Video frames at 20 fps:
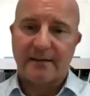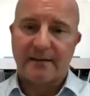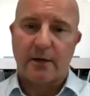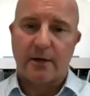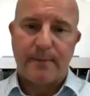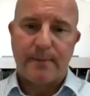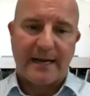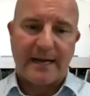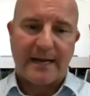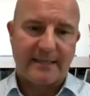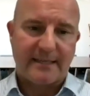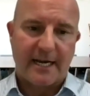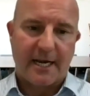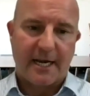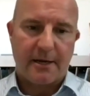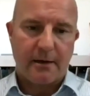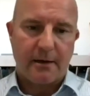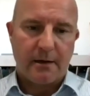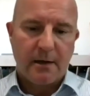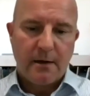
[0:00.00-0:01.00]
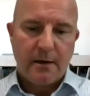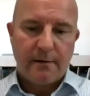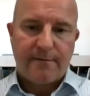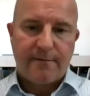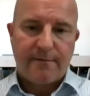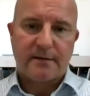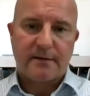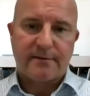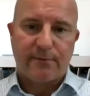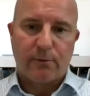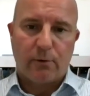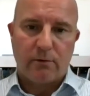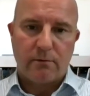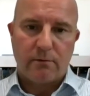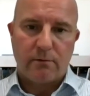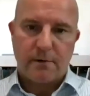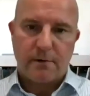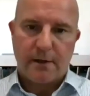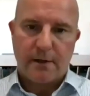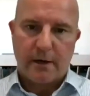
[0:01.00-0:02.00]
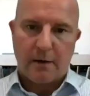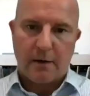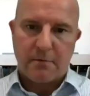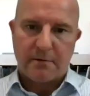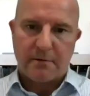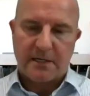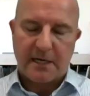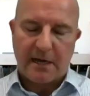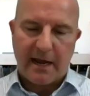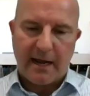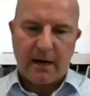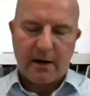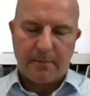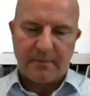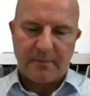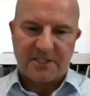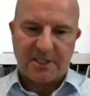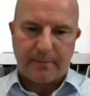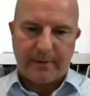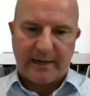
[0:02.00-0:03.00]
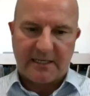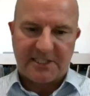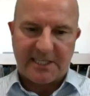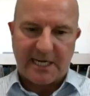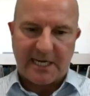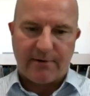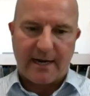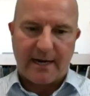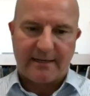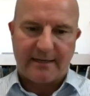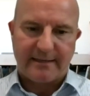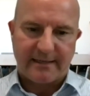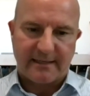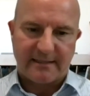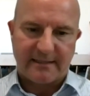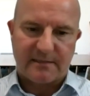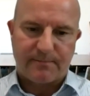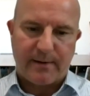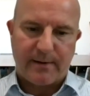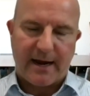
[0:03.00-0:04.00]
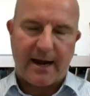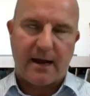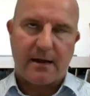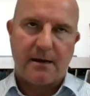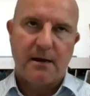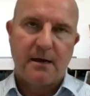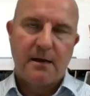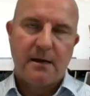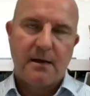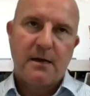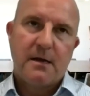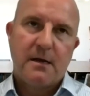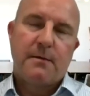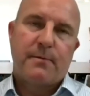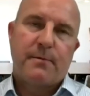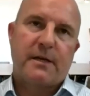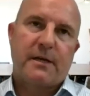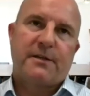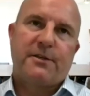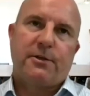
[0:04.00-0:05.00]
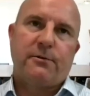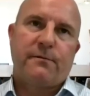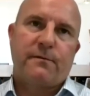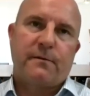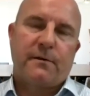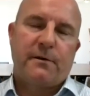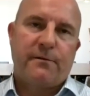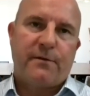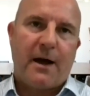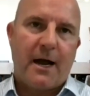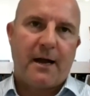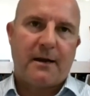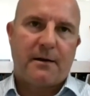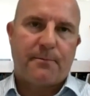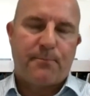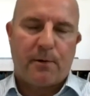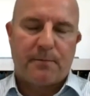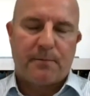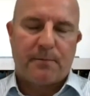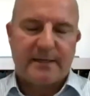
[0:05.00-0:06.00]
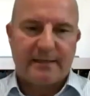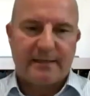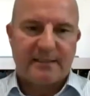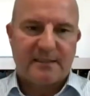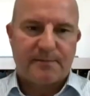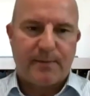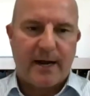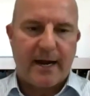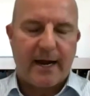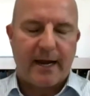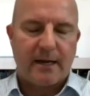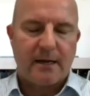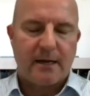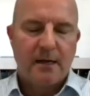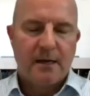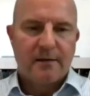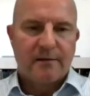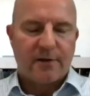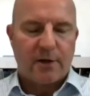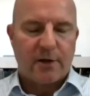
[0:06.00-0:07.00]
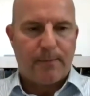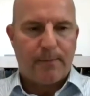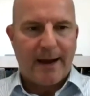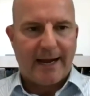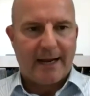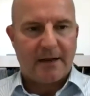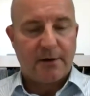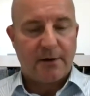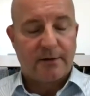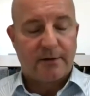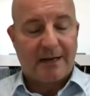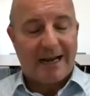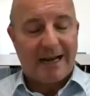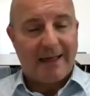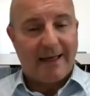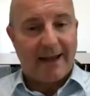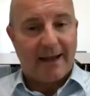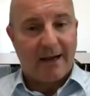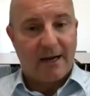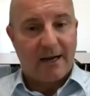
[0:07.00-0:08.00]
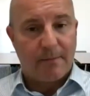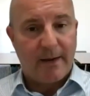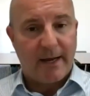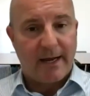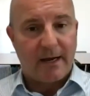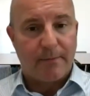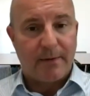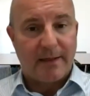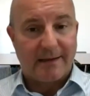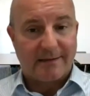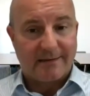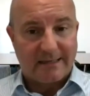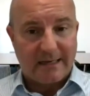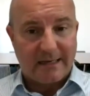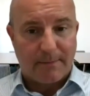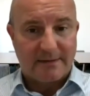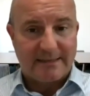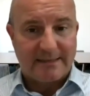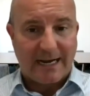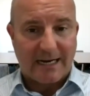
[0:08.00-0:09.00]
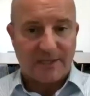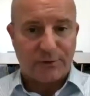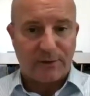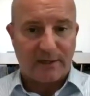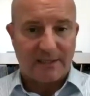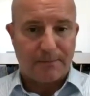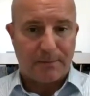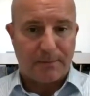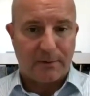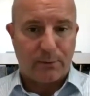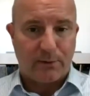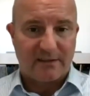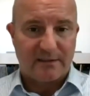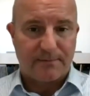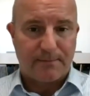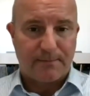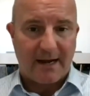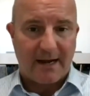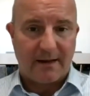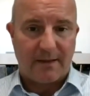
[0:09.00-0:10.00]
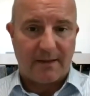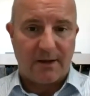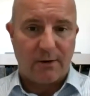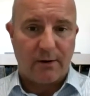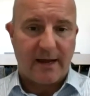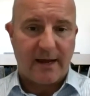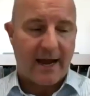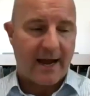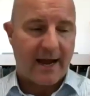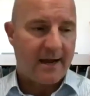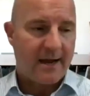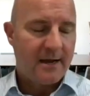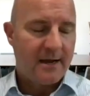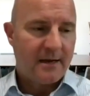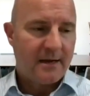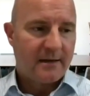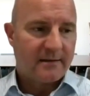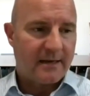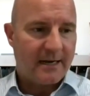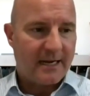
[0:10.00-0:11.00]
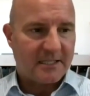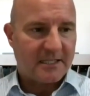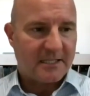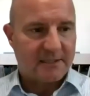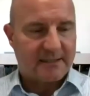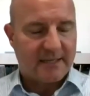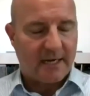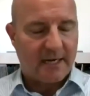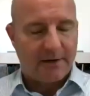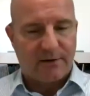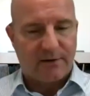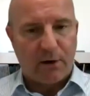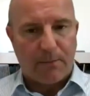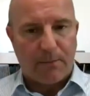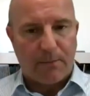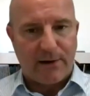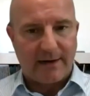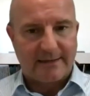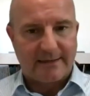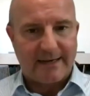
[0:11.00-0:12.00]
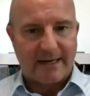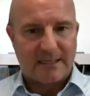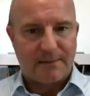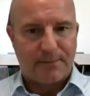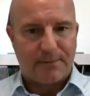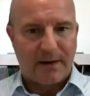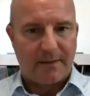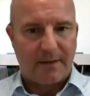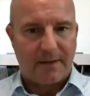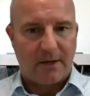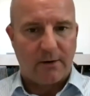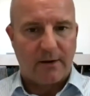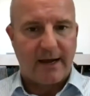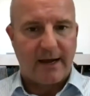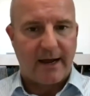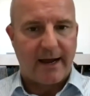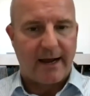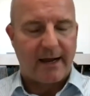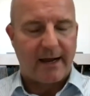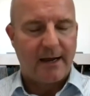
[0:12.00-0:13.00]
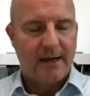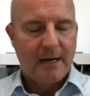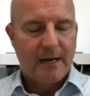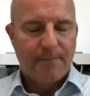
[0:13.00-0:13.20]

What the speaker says: So basically, first of all, the income that you've been generated in Spain, because you've hired a property in Spain, so you declare that income here. But there's a double tax treaty between Spain and the UK. So let's just say you're a top rate taxpayer in the UK.